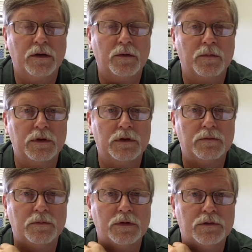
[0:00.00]
or
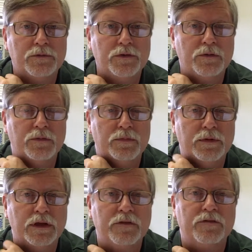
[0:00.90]
we'll do
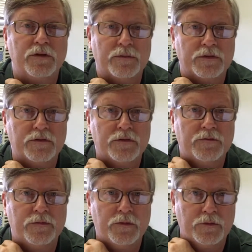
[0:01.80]

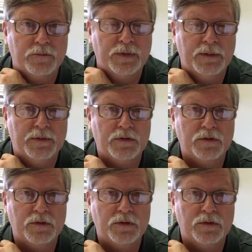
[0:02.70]
in-services for those people